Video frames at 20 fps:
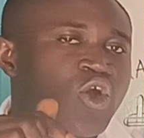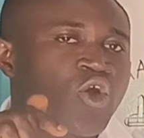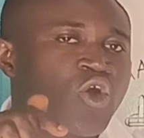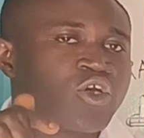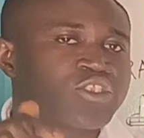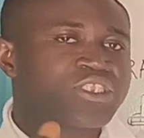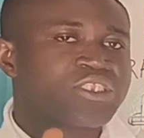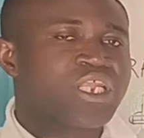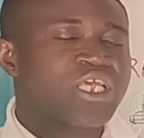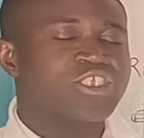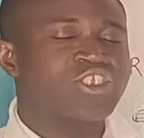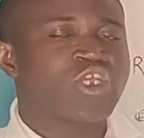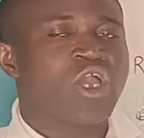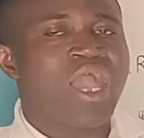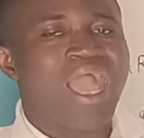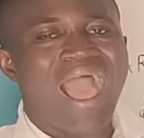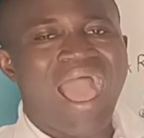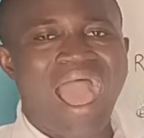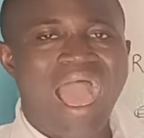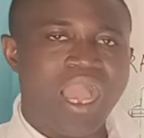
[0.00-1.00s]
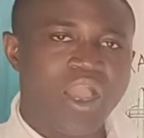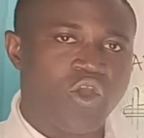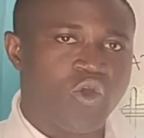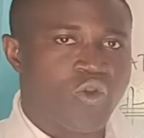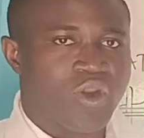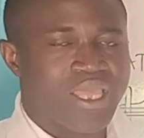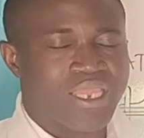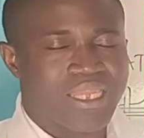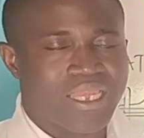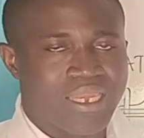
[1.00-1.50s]
oscillation
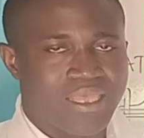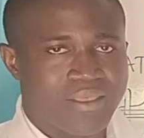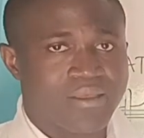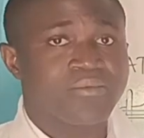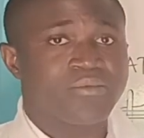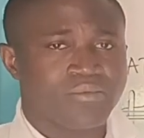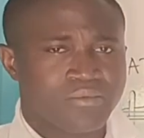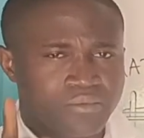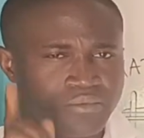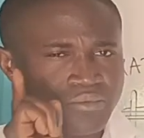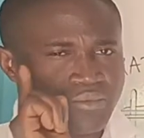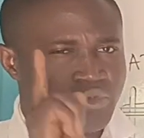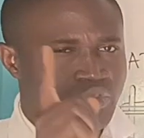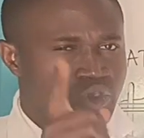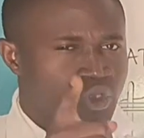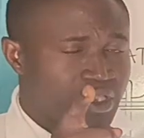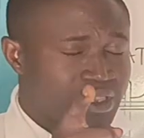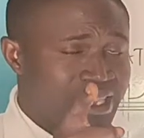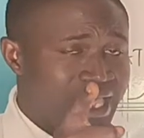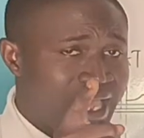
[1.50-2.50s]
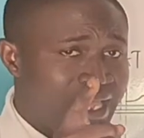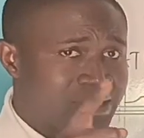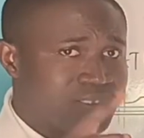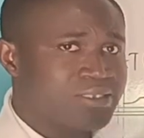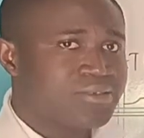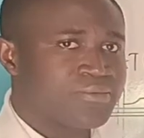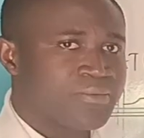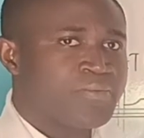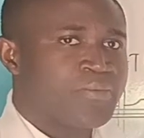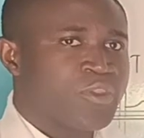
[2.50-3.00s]
accurately. Noted?
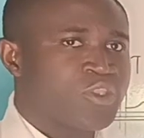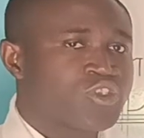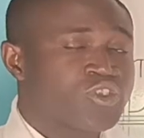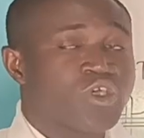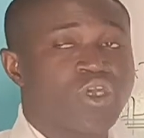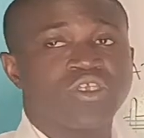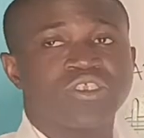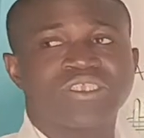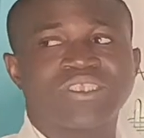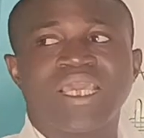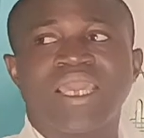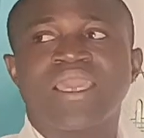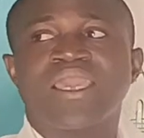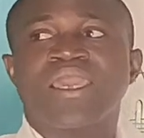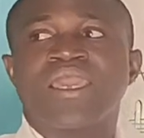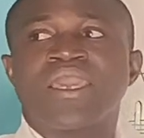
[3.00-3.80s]
So you say,